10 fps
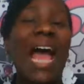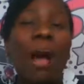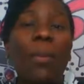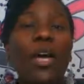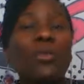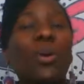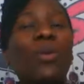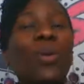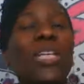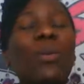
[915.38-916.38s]
how
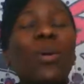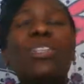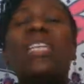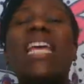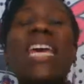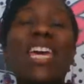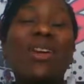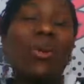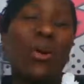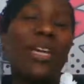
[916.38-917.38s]
Poshmark really works on the
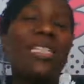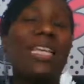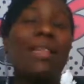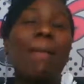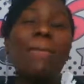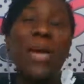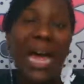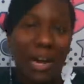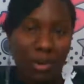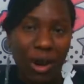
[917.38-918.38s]
inner workings in the
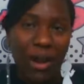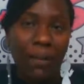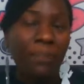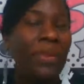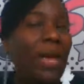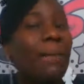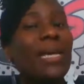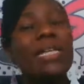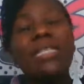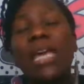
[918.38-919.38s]
background,
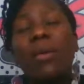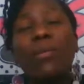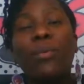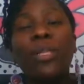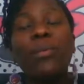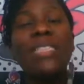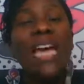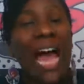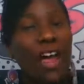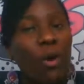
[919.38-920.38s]
because it really was
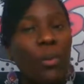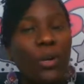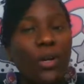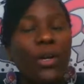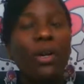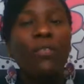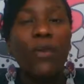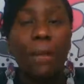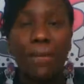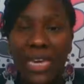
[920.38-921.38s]
an eye-opener
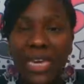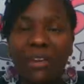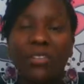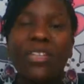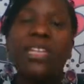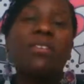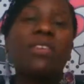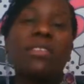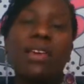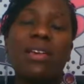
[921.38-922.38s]
for me for the
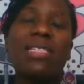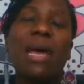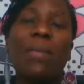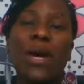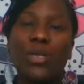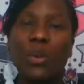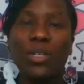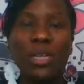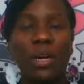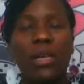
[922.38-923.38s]
different things that
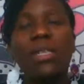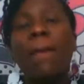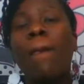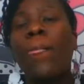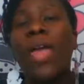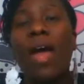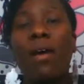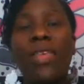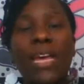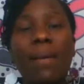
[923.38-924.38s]
Poshmark does,
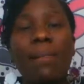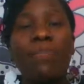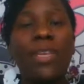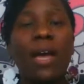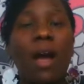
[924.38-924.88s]
how they